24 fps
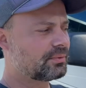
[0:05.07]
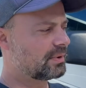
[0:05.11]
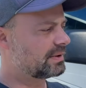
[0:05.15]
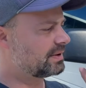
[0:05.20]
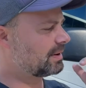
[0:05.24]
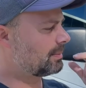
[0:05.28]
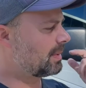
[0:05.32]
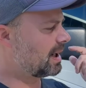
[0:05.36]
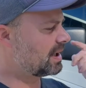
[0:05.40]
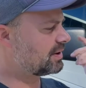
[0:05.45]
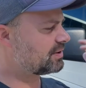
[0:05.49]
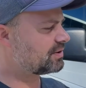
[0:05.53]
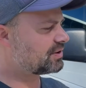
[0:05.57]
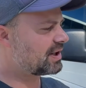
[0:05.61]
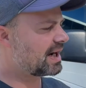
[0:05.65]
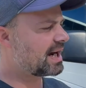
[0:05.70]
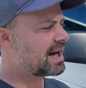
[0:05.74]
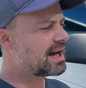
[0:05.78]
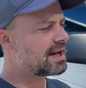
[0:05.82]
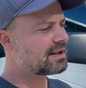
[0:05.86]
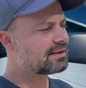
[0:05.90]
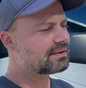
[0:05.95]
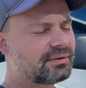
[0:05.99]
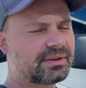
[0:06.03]
Was it by
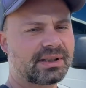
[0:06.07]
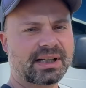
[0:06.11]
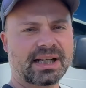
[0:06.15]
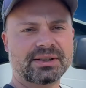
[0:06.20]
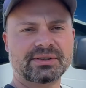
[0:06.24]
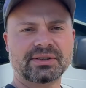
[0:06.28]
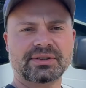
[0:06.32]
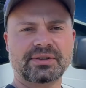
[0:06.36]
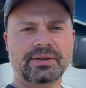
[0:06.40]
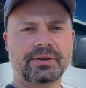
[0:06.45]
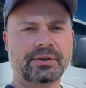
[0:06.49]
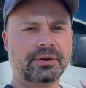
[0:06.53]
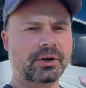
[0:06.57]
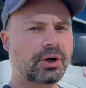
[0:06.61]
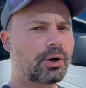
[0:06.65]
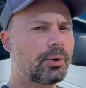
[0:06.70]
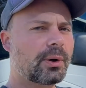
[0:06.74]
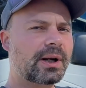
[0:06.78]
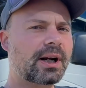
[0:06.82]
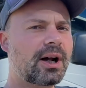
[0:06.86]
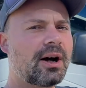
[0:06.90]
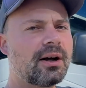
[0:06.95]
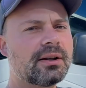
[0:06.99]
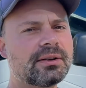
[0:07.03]
chance? Did I just
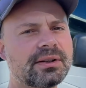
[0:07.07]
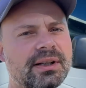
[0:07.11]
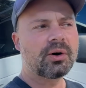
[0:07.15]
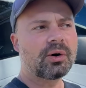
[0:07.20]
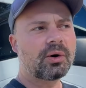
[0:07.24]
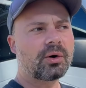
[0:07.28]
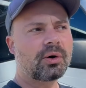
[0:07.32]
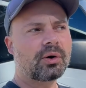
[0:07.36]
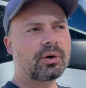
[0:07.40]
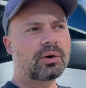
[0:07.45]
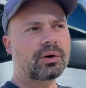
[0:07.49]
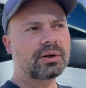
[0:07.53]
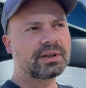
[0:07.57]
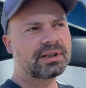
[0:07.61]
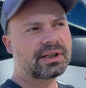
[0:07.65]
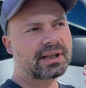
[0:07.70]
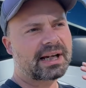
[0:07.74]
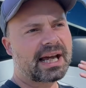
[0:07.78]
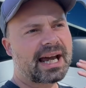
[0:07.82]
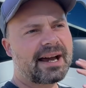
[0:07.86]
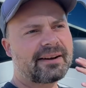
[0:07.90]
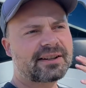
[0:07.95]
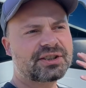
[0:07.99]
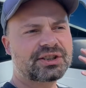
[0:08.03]
throw it on there? Or did
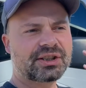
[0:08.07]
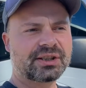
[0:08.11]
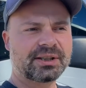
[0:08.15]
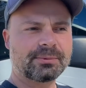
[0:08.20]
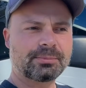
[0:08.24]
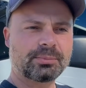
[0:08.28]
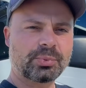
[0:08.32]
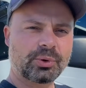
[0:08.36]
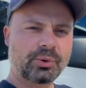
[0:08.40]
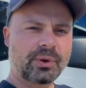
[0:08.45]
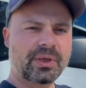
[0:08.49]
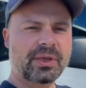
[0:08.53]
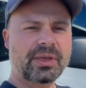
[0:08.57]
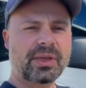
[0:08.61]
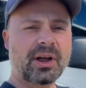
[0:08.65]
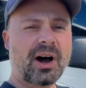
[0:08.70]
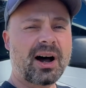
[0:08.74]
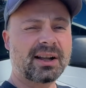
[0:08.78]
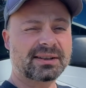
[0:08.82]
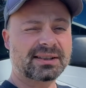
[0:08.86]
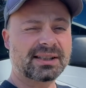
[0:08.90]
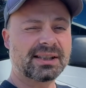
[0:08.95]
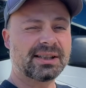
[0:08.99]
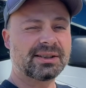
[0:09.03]
I actually put
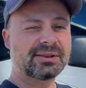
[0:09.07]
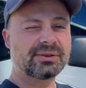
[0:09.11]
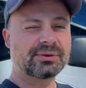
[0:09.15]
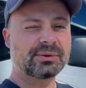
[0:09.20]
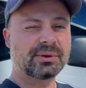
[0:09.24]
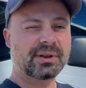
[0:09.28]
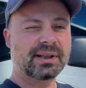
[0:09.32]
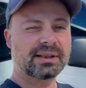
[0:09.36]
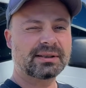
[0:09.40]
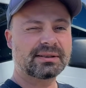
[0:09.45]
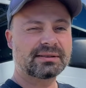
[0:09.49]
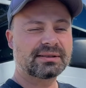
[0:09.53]
thought into it?